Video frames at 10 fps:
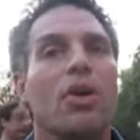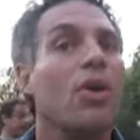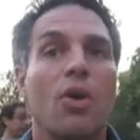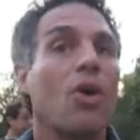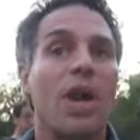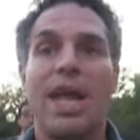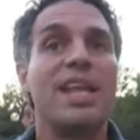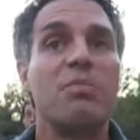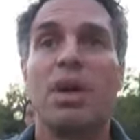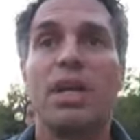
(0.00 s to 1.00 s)
or
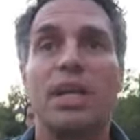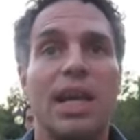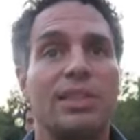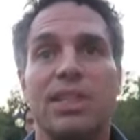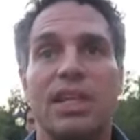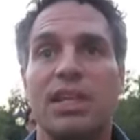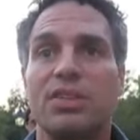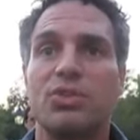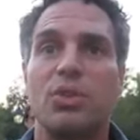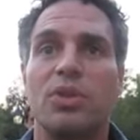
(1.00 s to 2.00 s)
anybody has any
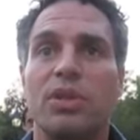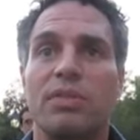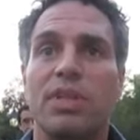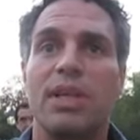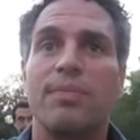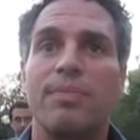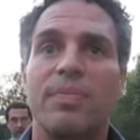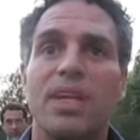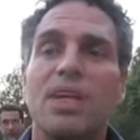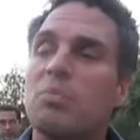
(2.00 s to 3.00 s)
control over them.
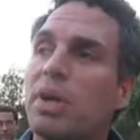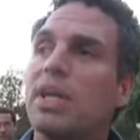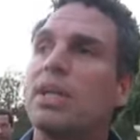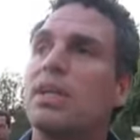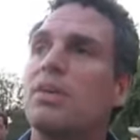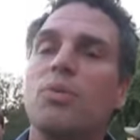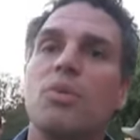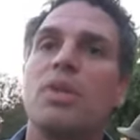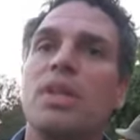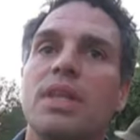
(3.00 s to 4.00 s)
But
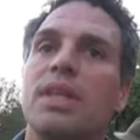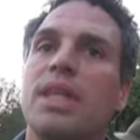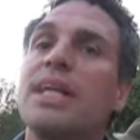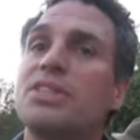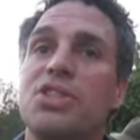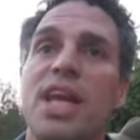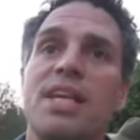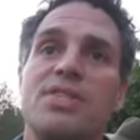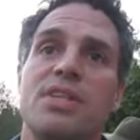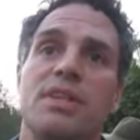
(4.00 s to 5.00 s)
that's
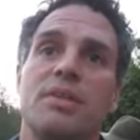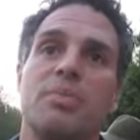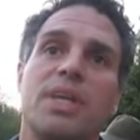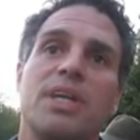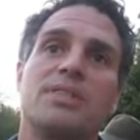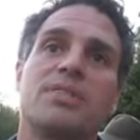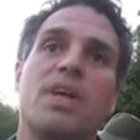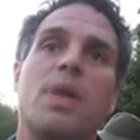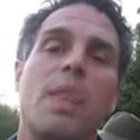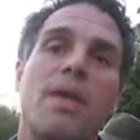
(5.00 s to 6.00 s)
changing because
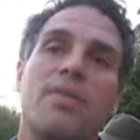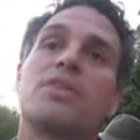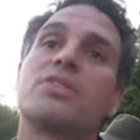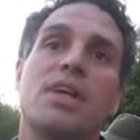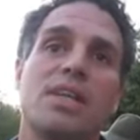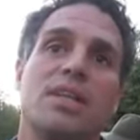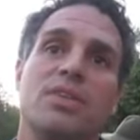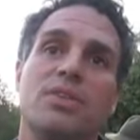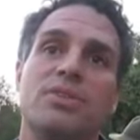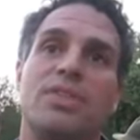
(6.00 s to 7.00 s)
they're starting to
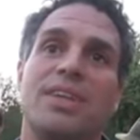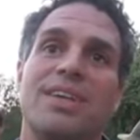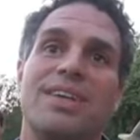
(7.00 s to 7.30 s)
lose their